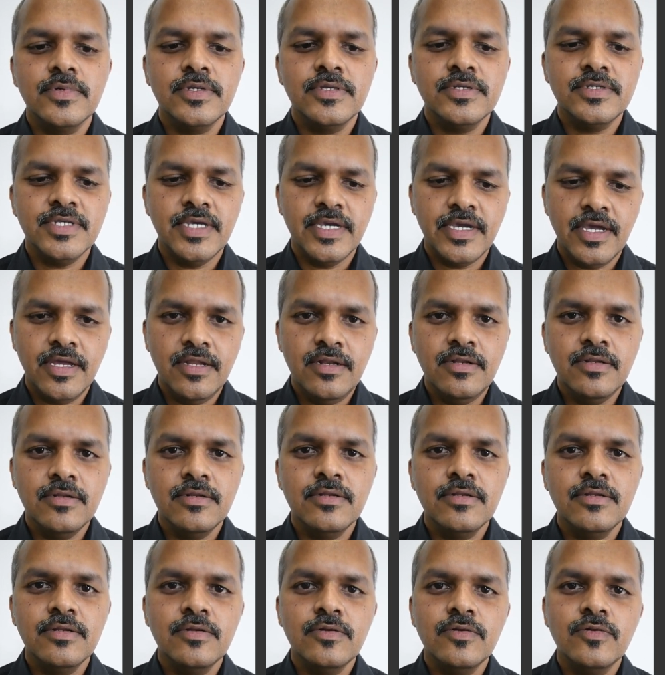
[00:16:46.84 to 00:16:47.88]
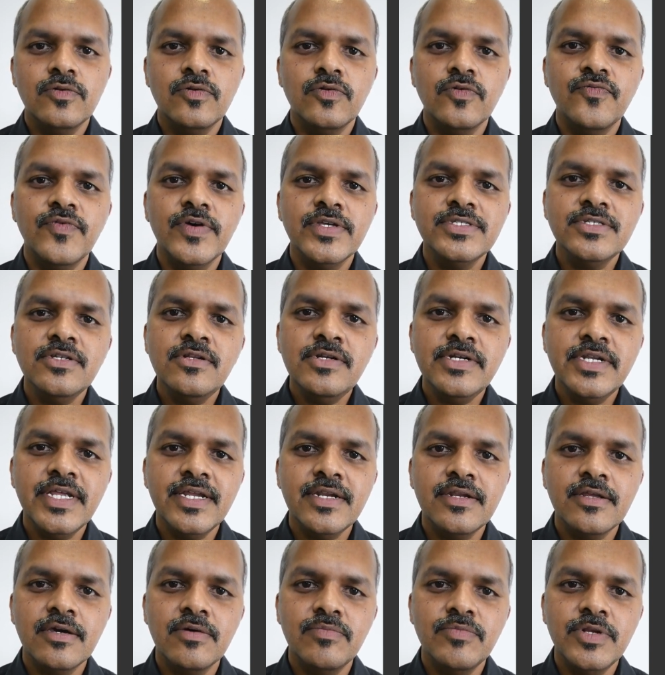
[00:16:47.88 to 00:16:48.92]
Second, to
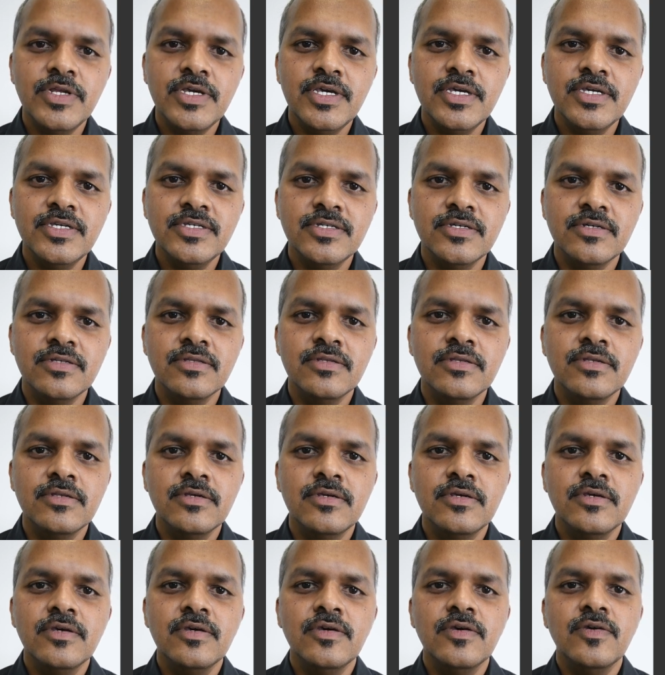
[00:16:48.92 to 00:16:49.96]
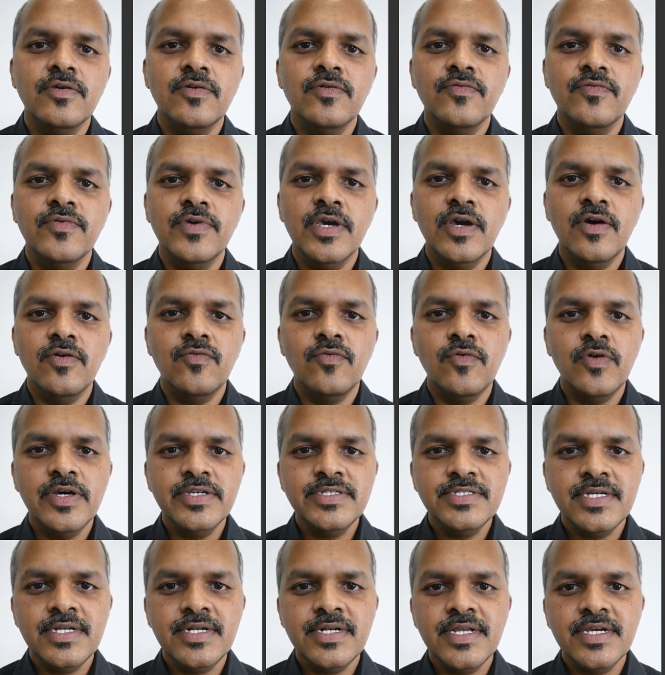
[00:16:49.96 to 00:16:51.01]
facilitate communication, we have
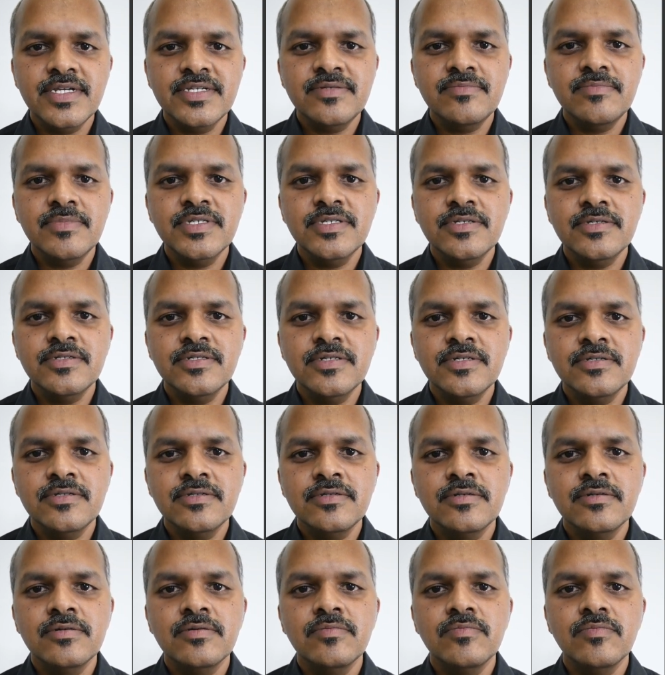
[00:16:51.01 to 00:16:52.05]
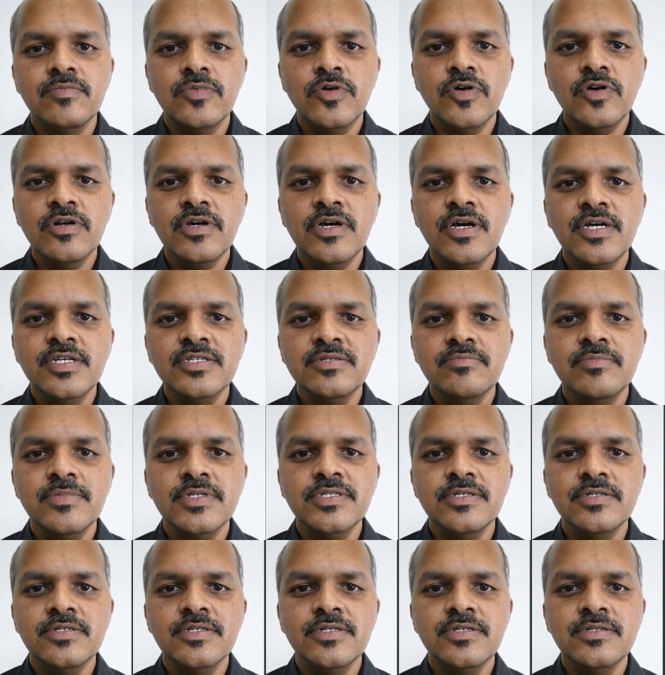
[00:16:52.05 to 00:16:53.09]
voice and text messages, broadcast
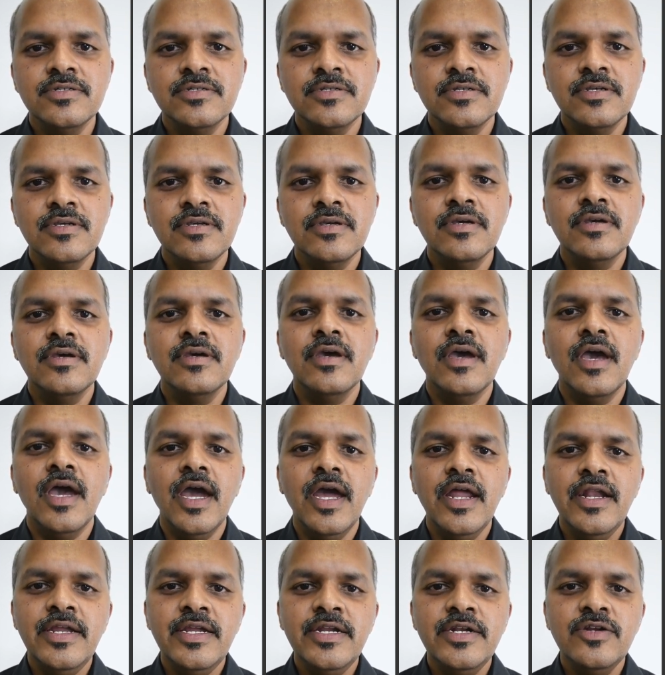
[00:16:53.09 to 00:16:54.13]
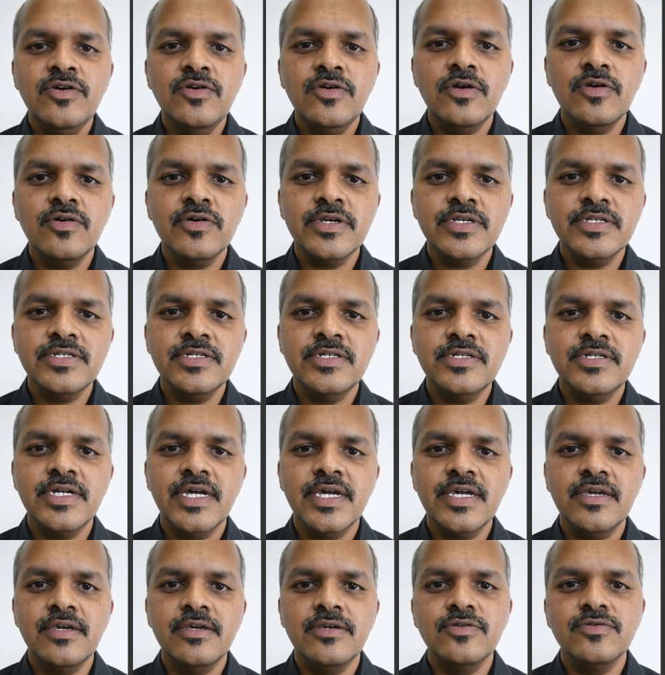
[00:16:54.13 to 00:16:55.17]
messages, and indoor location
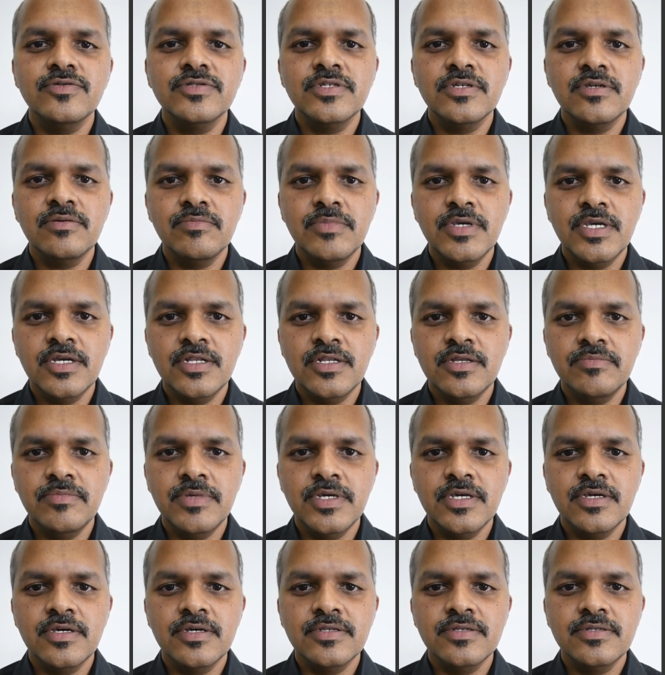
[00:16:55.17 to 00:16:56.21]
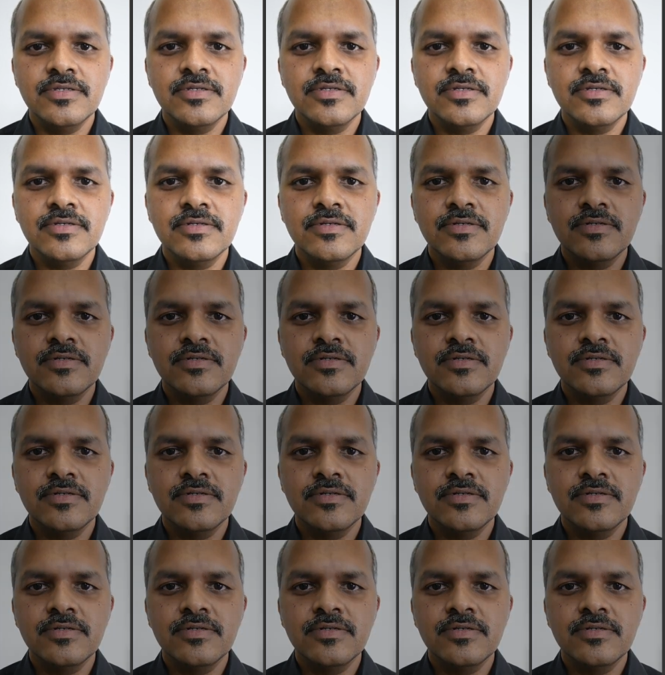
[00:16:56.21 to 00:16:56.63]
tracking using B L E beacons.